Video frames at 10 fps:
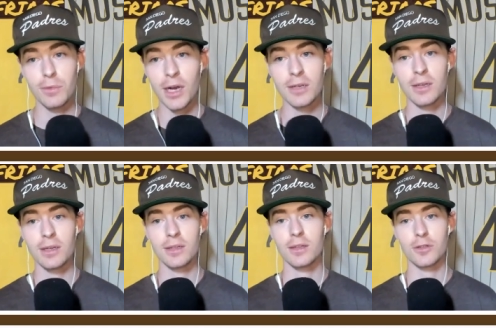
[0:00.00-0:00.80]
right?
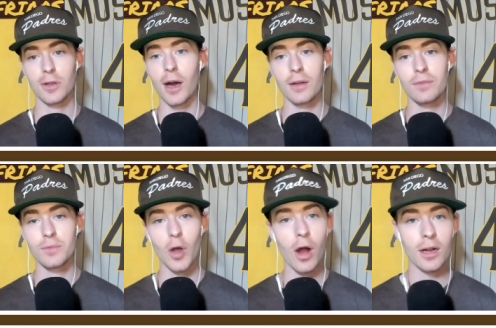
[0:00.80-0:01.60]
There's a lot of
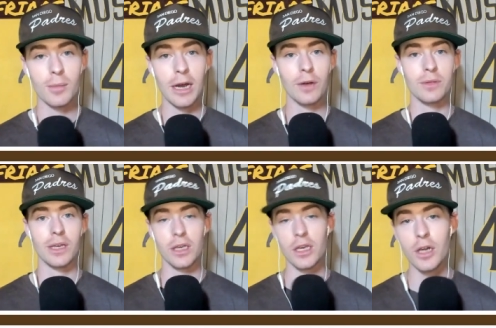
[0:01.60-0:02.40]
talk about
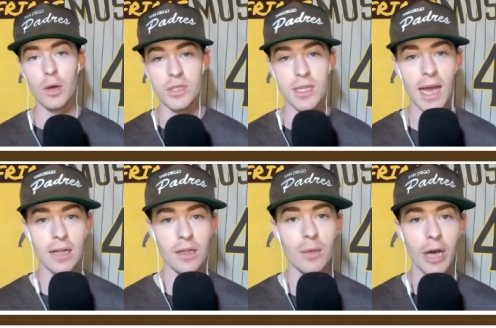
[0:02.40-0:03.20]
the egos in that
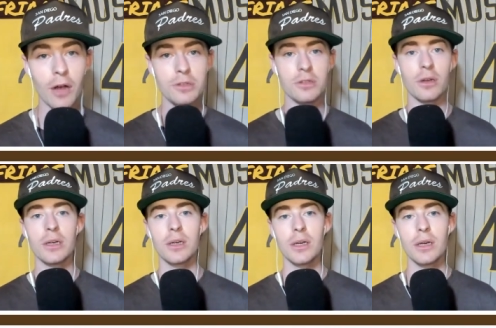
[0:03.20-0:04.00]
clubhouse and
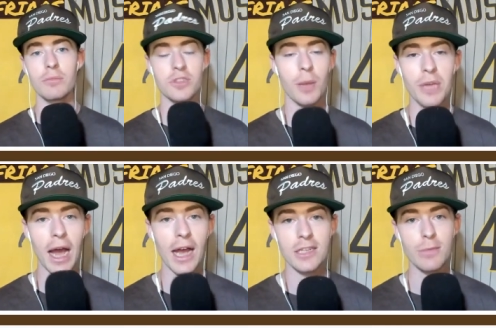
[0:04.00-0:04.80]
some
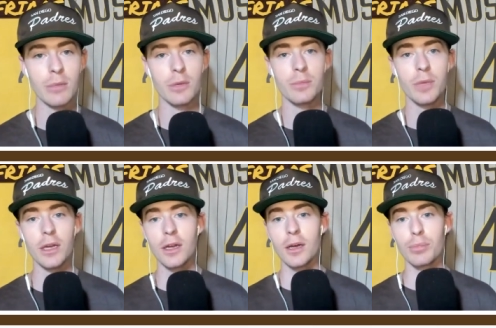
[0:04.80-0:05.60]
guys maybe
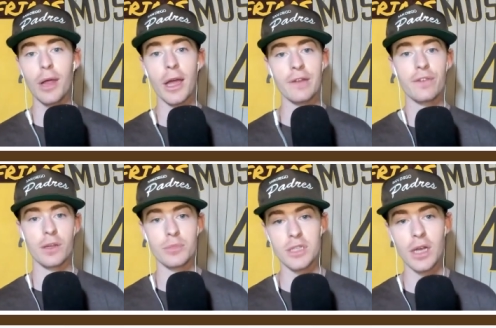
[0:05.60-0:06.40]
playing for
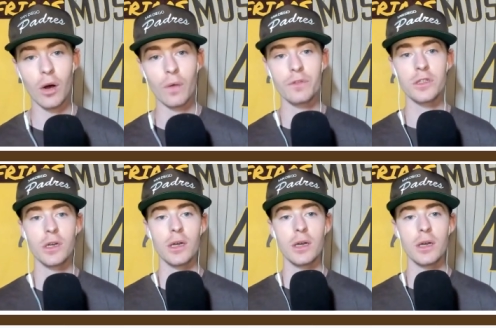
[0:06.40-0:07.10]
themselves